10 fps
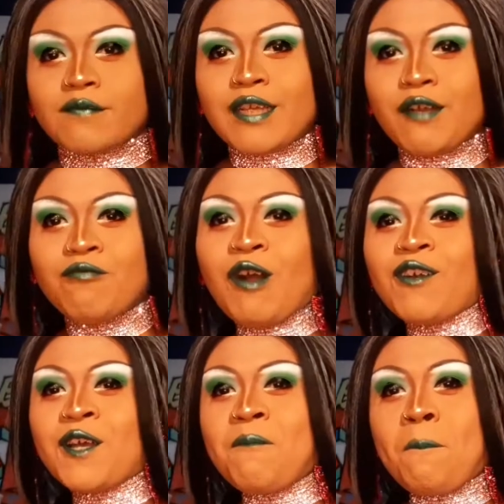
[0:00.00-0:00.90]

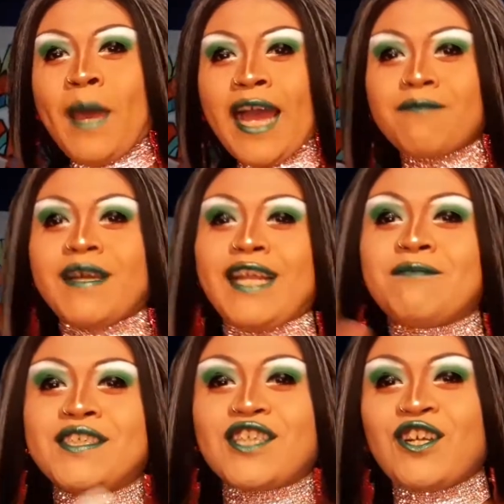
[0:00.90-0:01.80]
Welcome back. My name
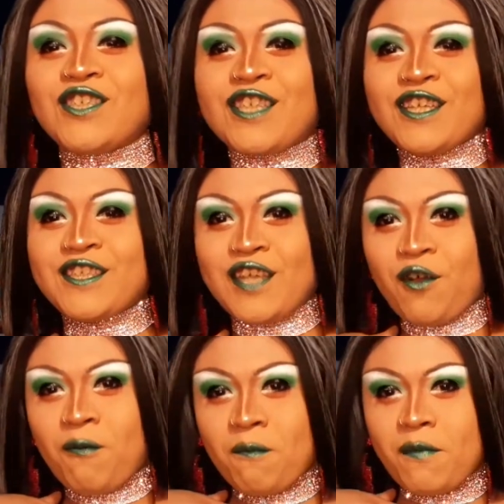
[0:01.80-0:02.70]
is Ursula
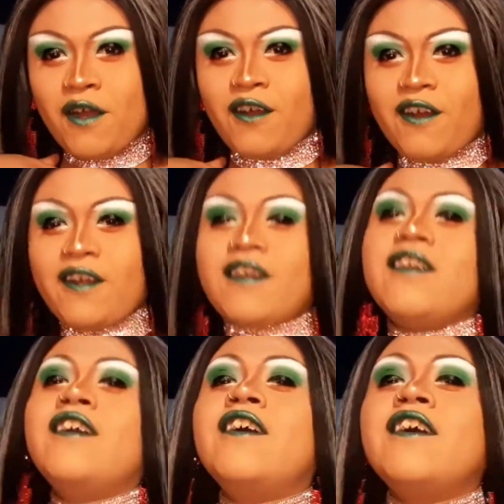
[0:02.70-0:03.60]
Del Mar.
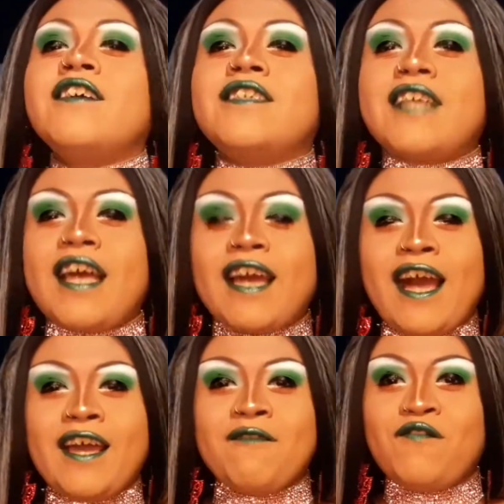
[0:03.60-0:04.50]
Today
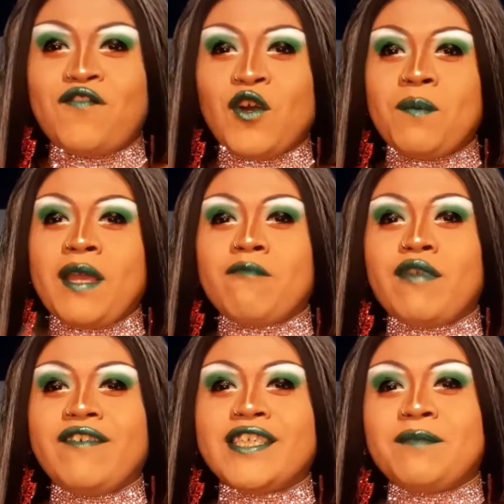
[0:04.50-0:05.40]
I am filming
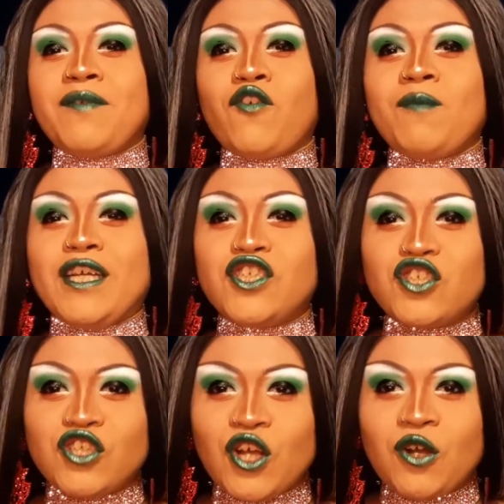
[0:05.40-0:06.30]
previously before my
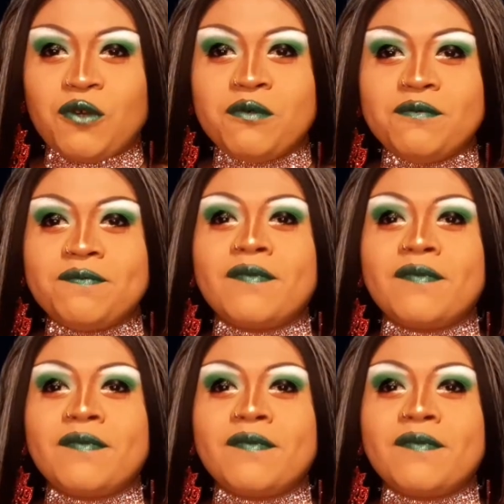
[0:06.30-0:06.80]
show.